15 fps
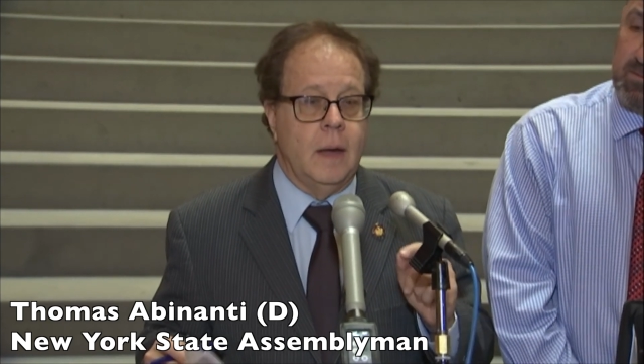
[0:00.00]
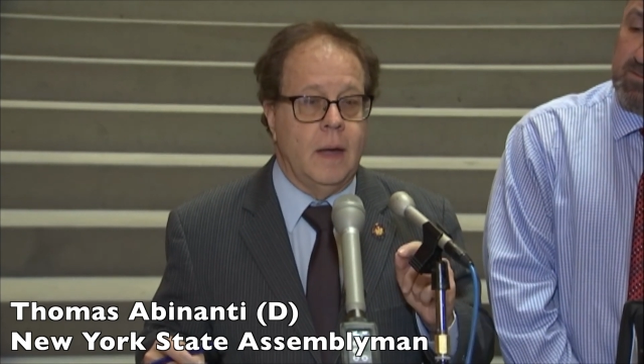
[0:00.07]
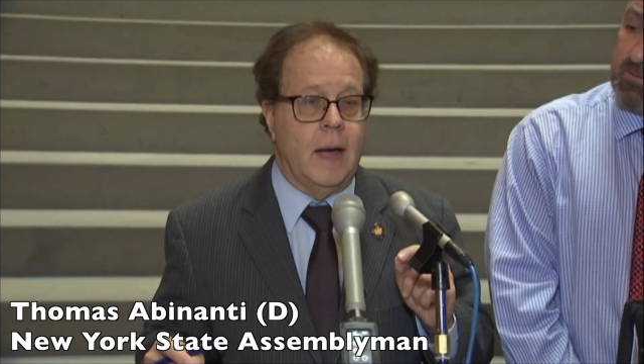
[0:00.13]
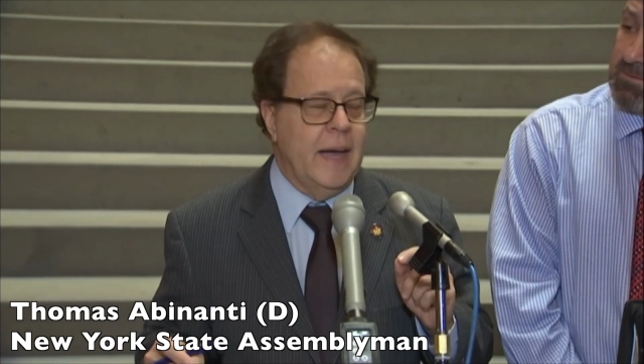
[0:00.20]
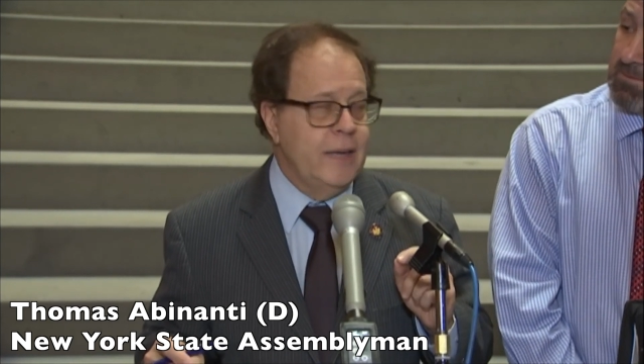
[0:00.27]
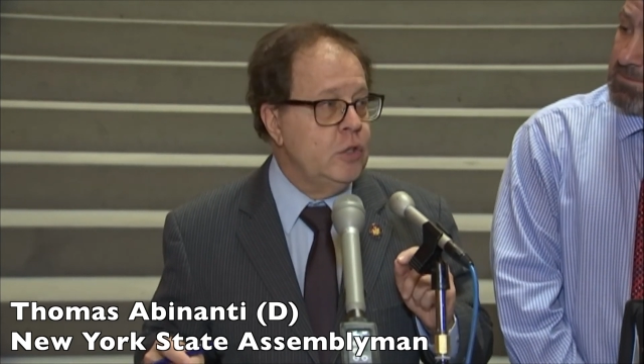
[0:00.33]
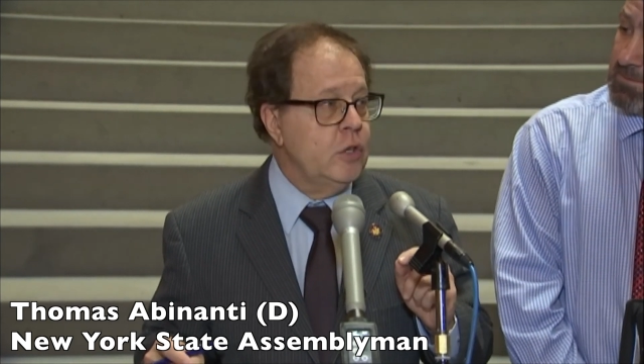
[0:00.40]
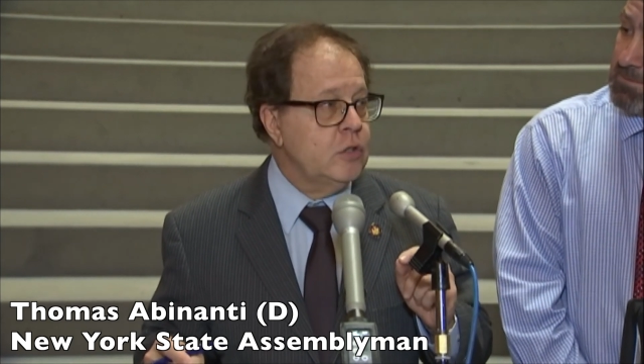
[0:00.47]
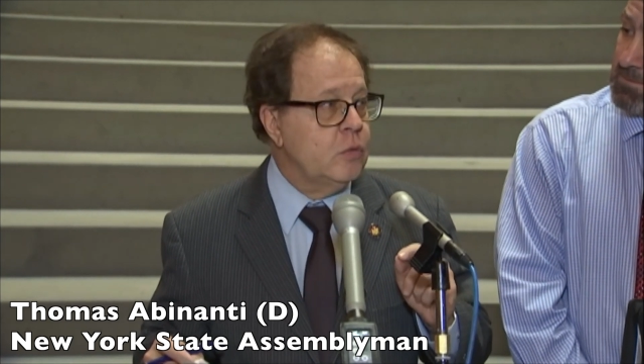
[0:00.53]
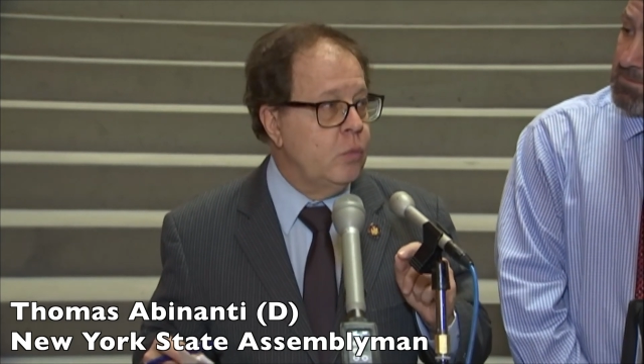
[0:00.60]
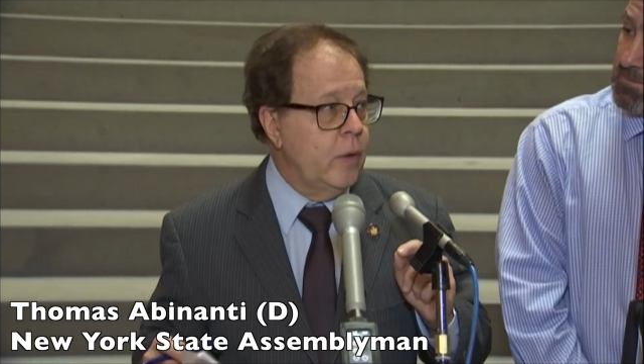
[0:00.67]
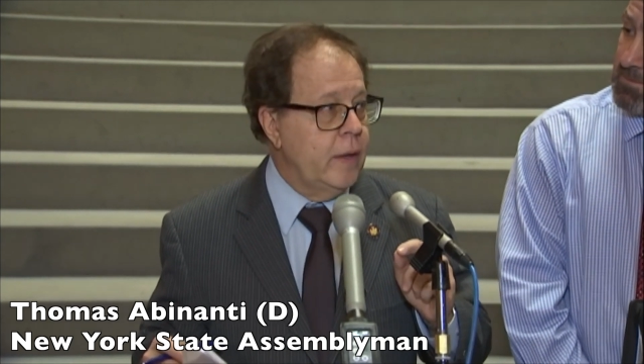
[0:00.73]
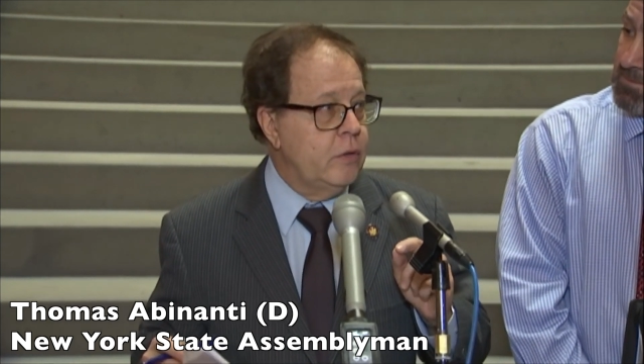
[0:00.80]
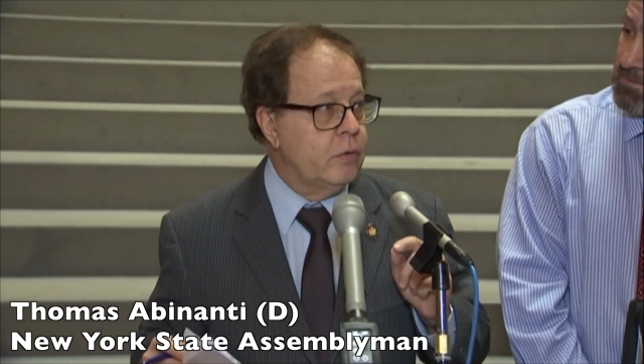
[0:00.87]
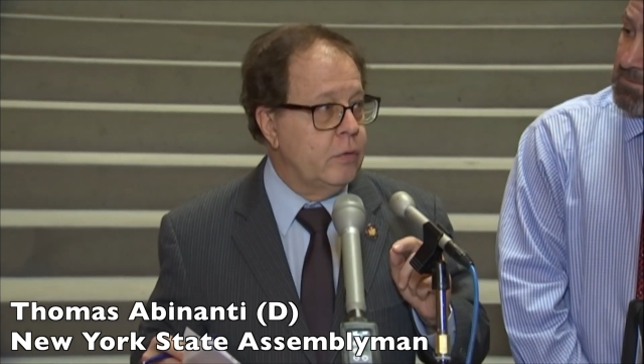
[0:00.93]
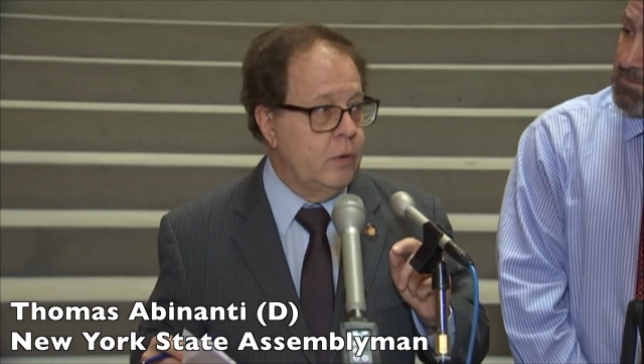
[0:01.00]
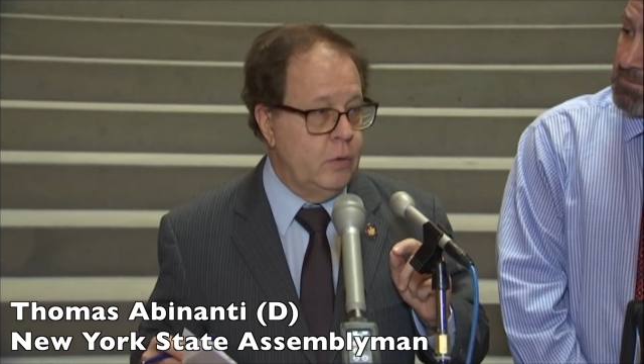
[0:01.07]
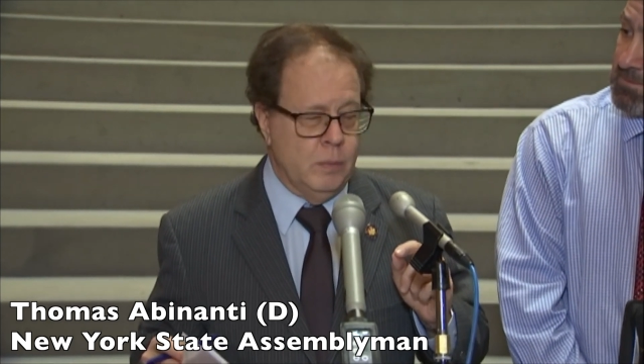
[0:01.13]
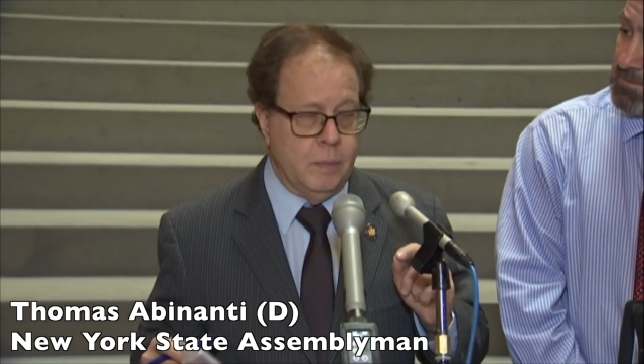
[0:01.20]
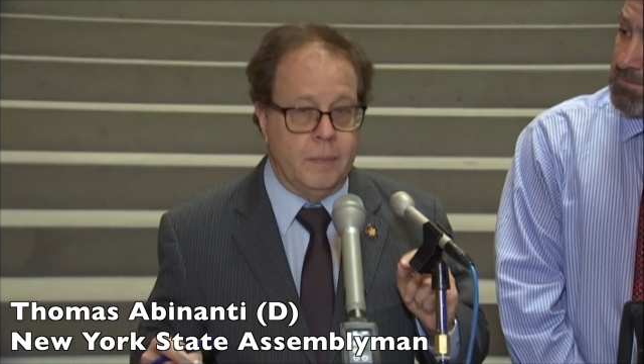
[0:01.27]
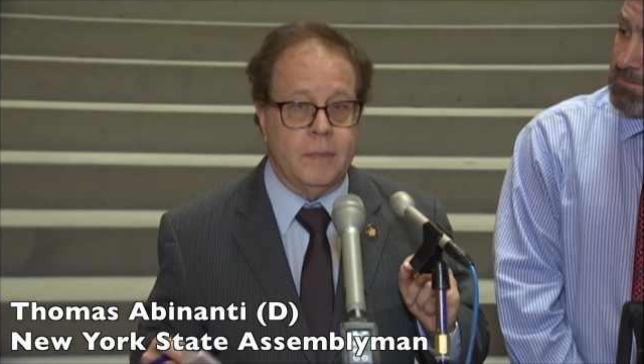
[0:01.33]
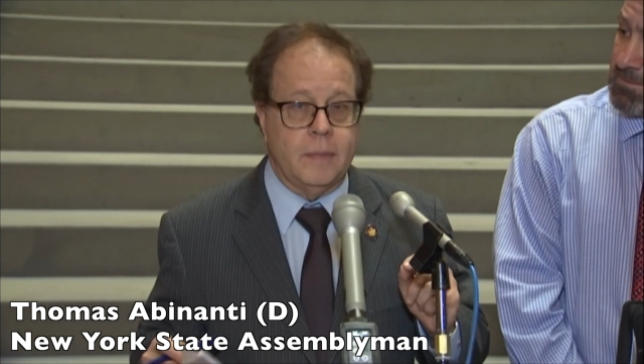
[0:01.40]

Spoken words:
I just went through